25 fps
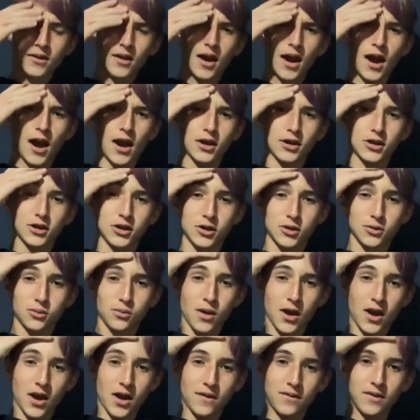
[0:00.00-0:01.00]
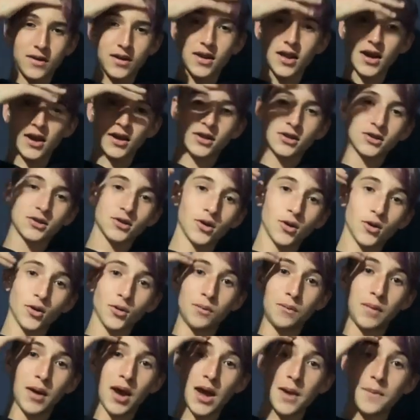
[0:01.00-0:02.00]
I swear, if they like sold
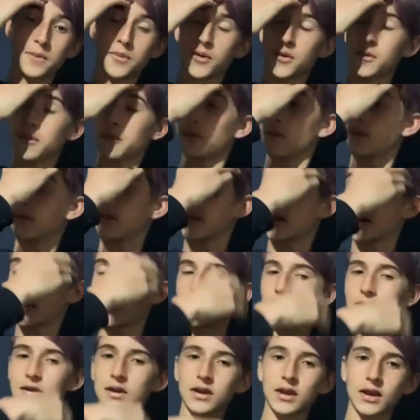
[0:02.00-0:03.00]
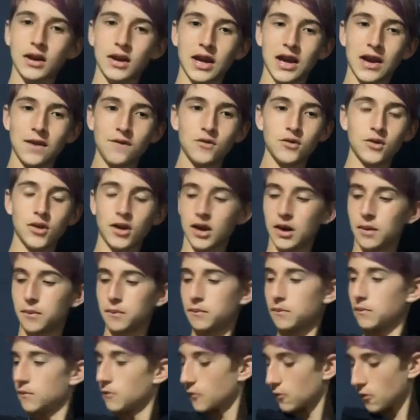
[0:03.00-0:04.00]
paper, like if they like gave you like a
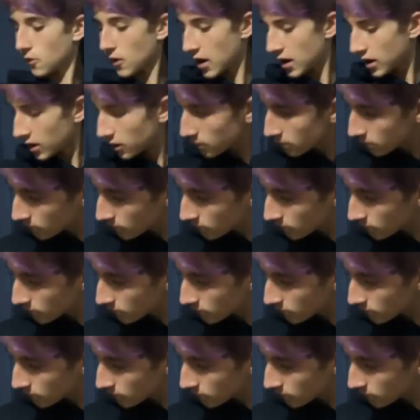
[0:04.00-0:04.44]
random,